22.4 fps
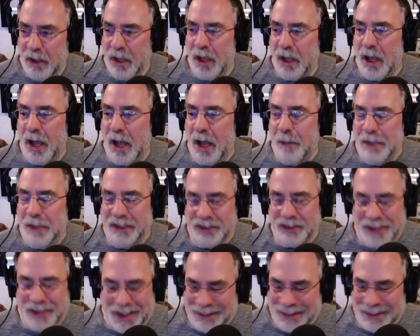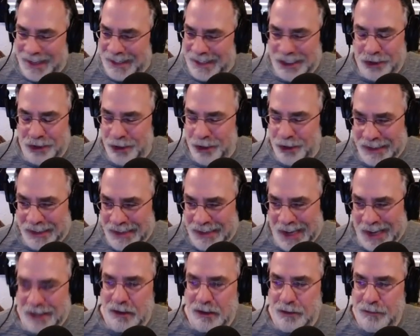It's not like you're a
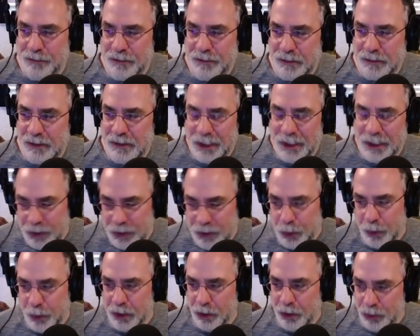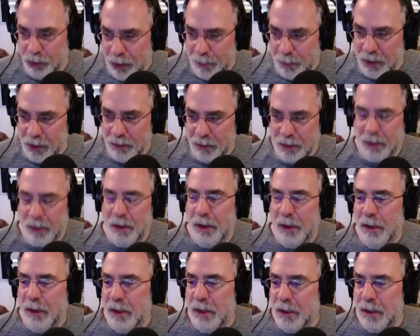detective interviewing a criminal.
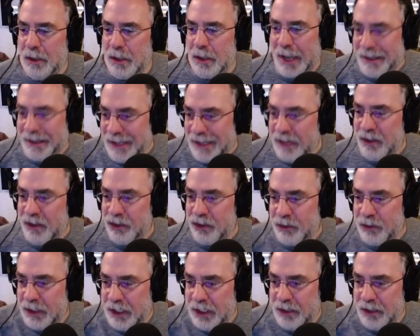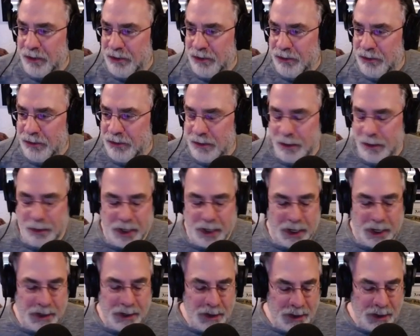I did this for years.
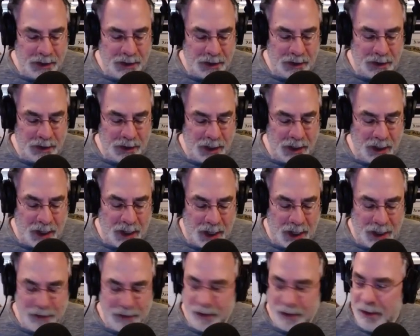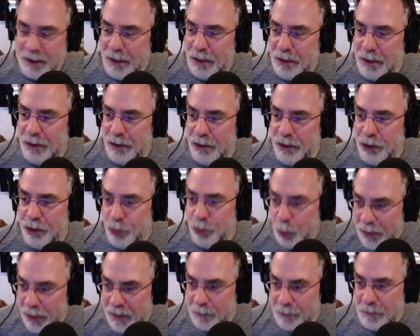Okay, you're
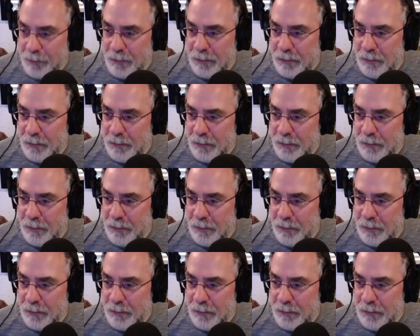with them.